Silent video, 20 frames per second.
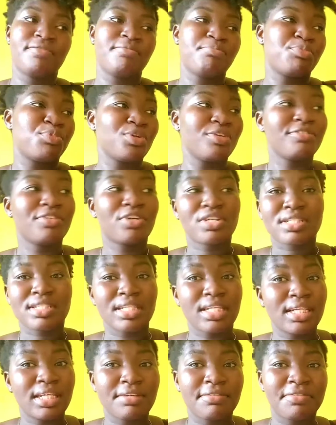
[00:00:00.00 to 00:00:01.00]

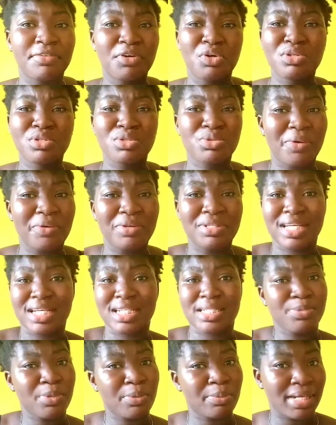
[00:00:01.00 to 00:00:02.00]
previously phones weren't as
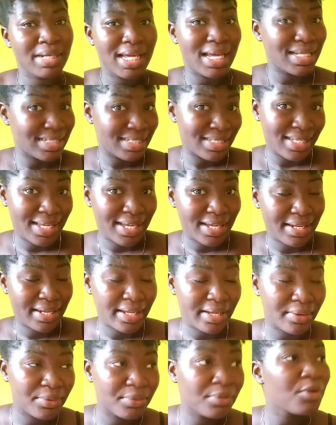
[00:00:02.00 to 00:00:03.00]
popular as they are
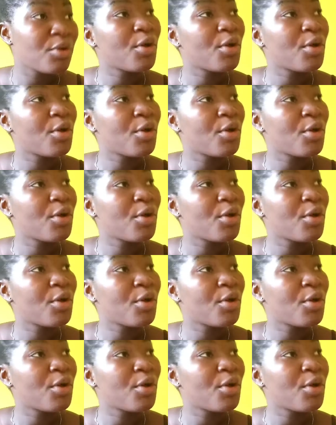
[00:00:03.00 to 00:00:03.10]
now,